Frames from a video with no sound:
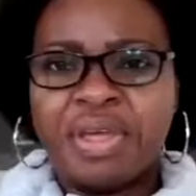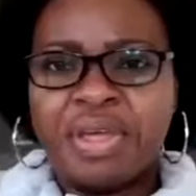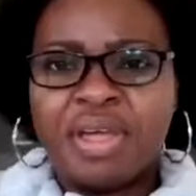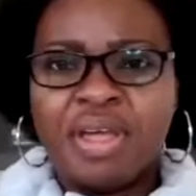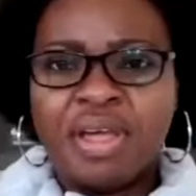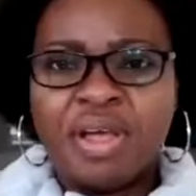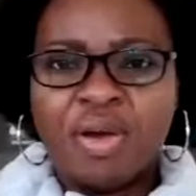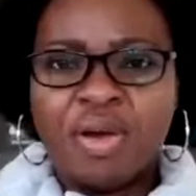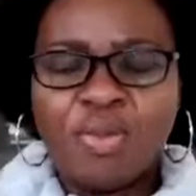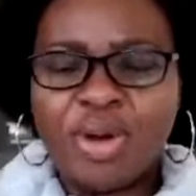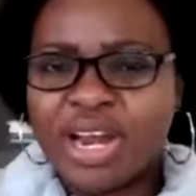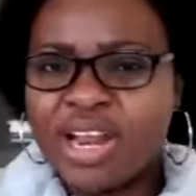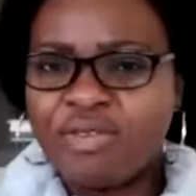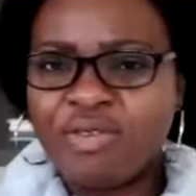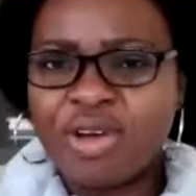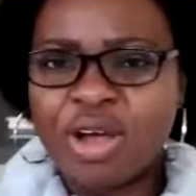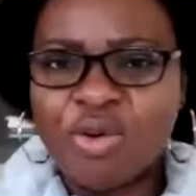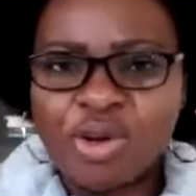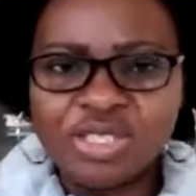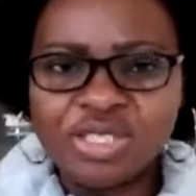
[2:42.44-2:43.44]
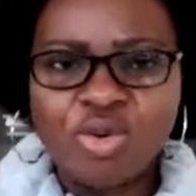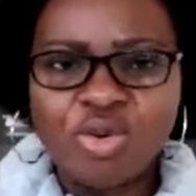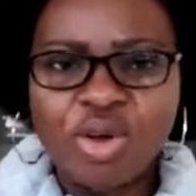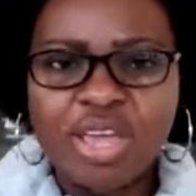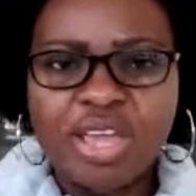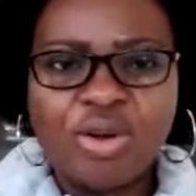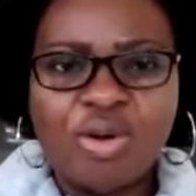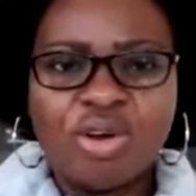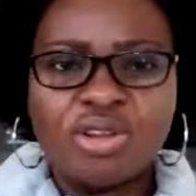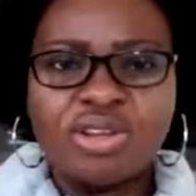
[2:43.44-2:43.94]
Whatever was
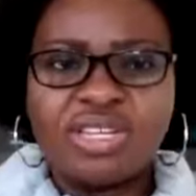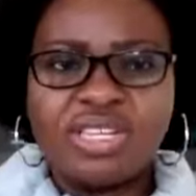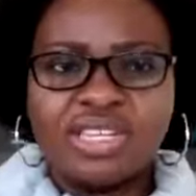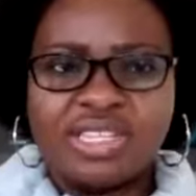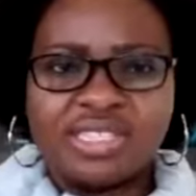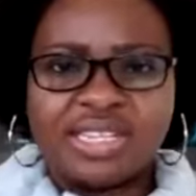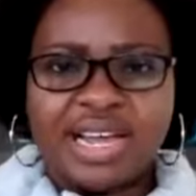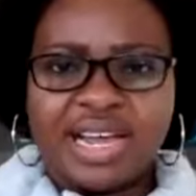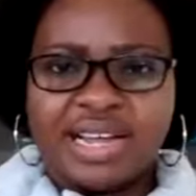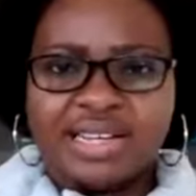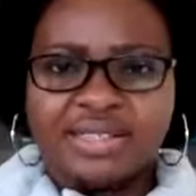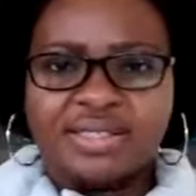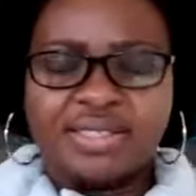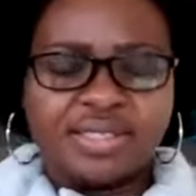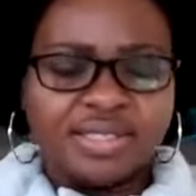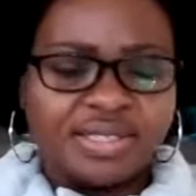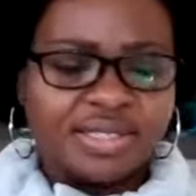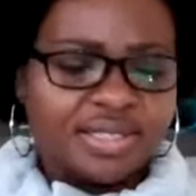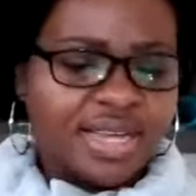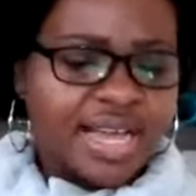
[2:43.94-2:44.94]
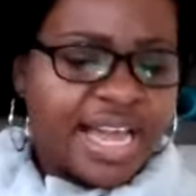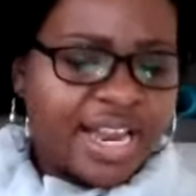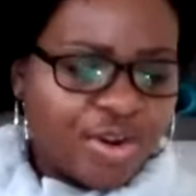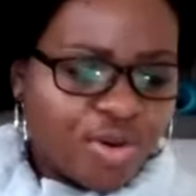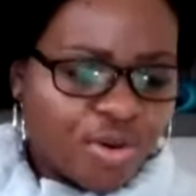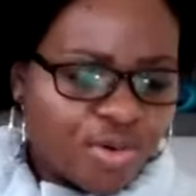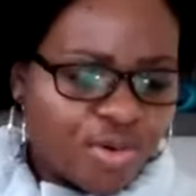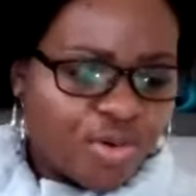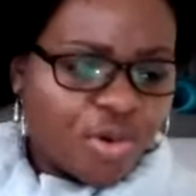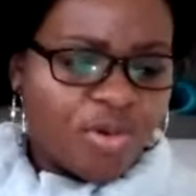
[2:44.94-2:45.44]
going on in his heart, I
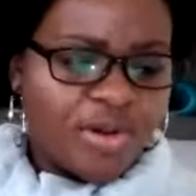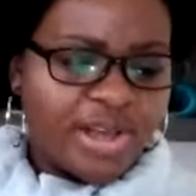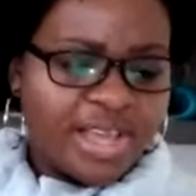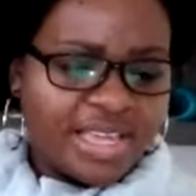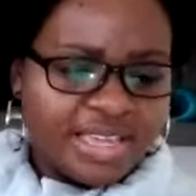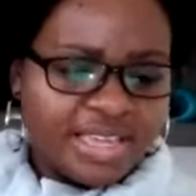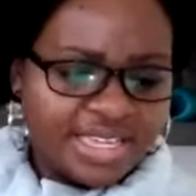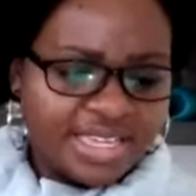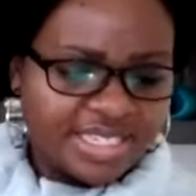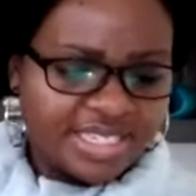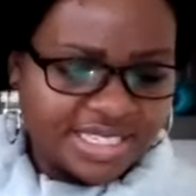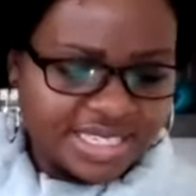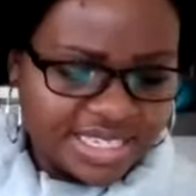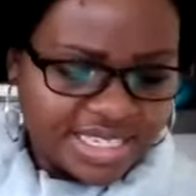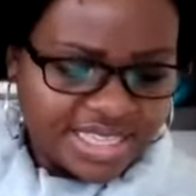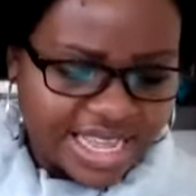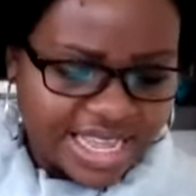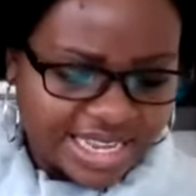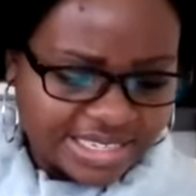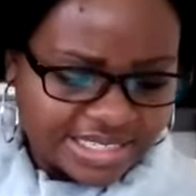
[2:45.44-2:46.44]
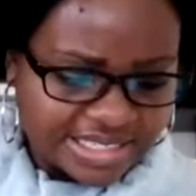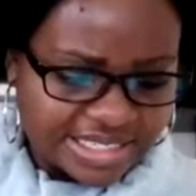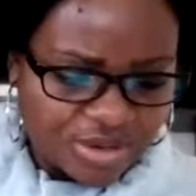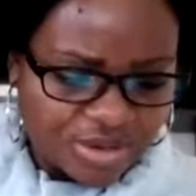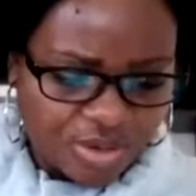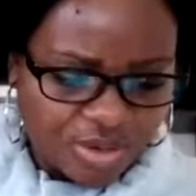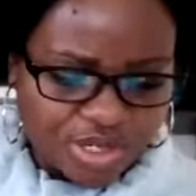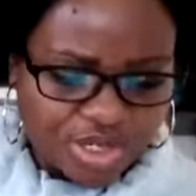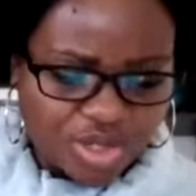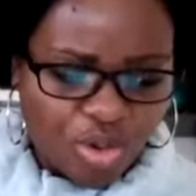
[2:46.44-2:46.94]
don't know why he did that. He
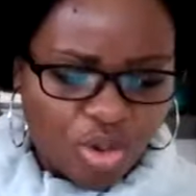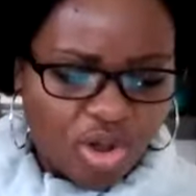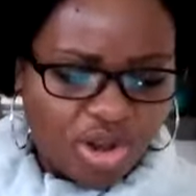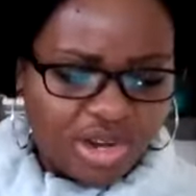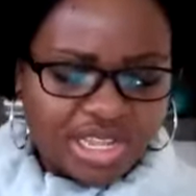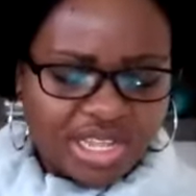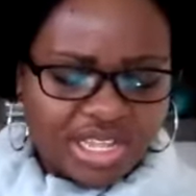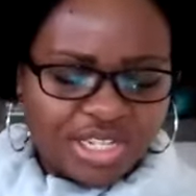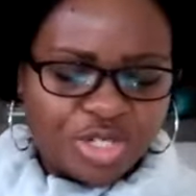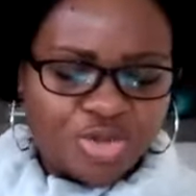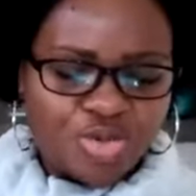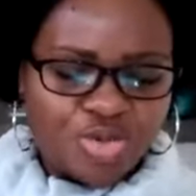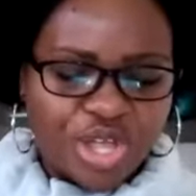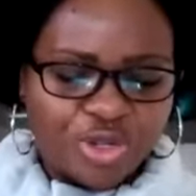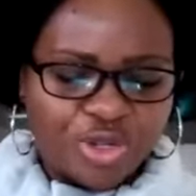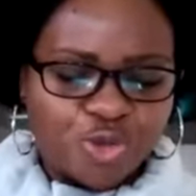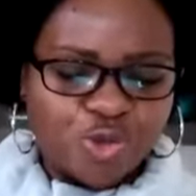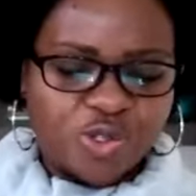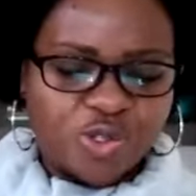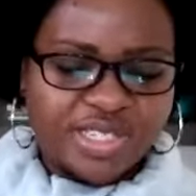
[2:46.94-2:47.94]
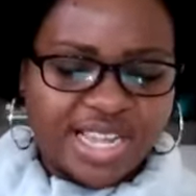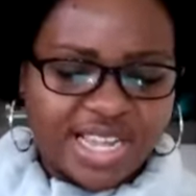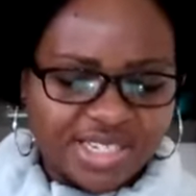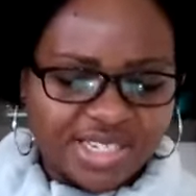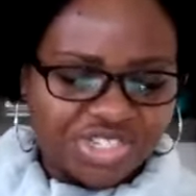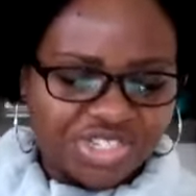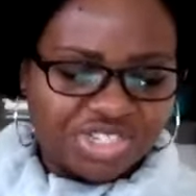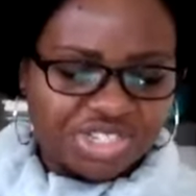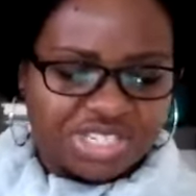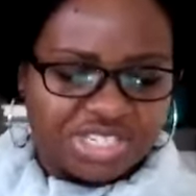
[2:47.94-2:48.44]
was on his way to
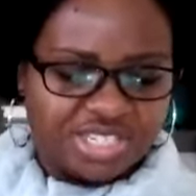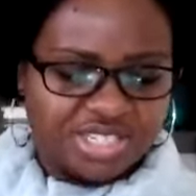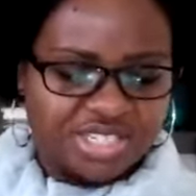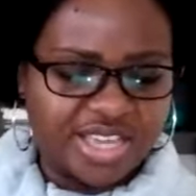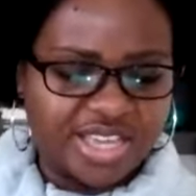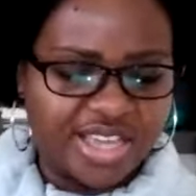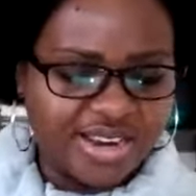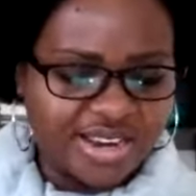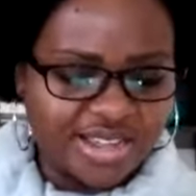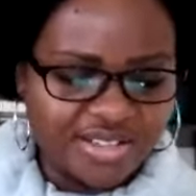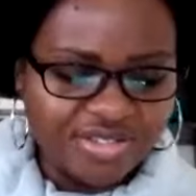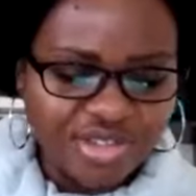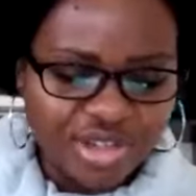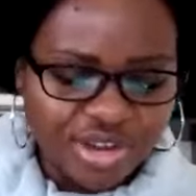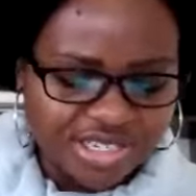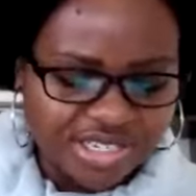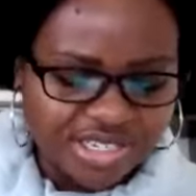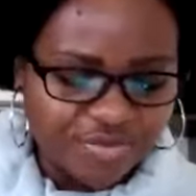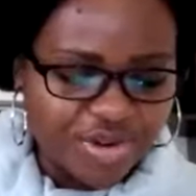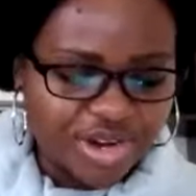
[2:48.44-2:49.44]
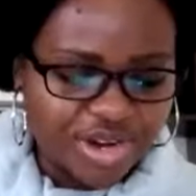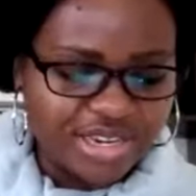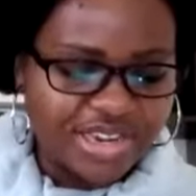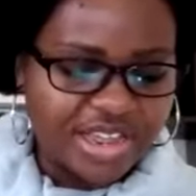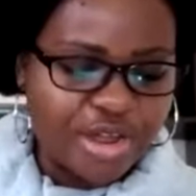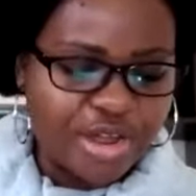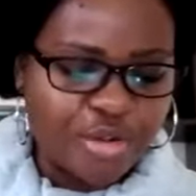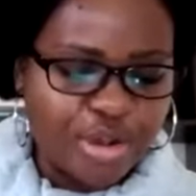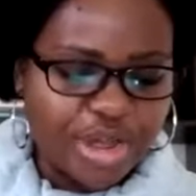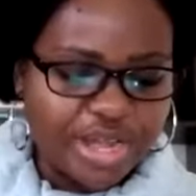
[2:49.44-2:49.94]
Tarshish, heading the different
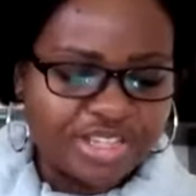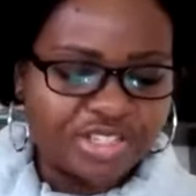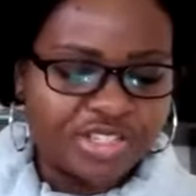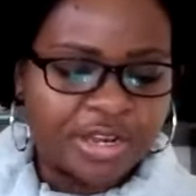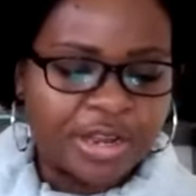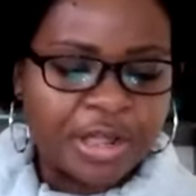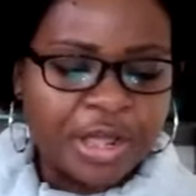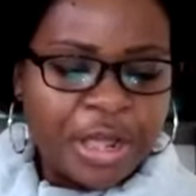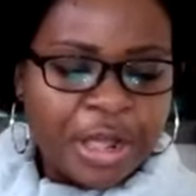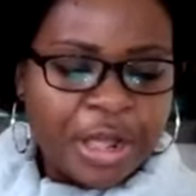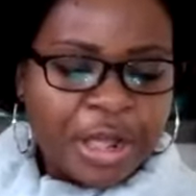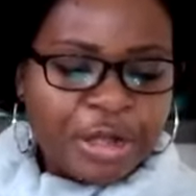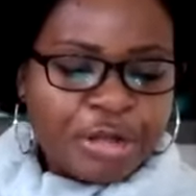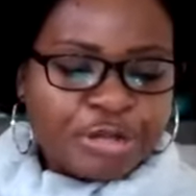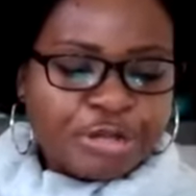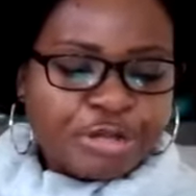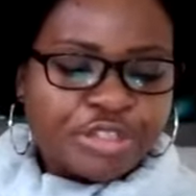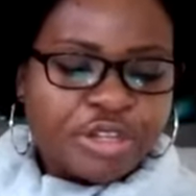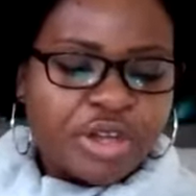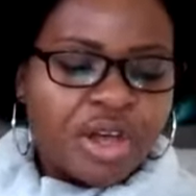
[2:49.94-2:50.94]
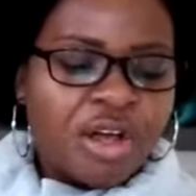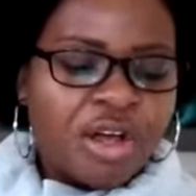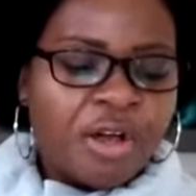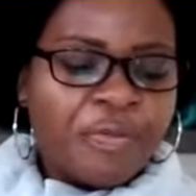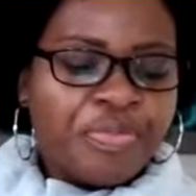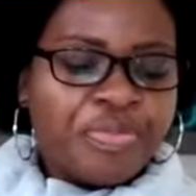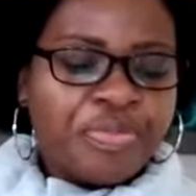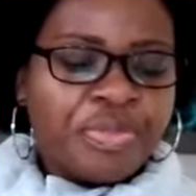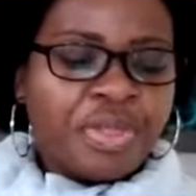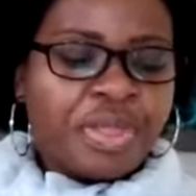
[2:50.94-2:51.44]
direction.
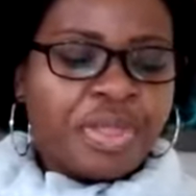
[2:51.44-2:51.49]
So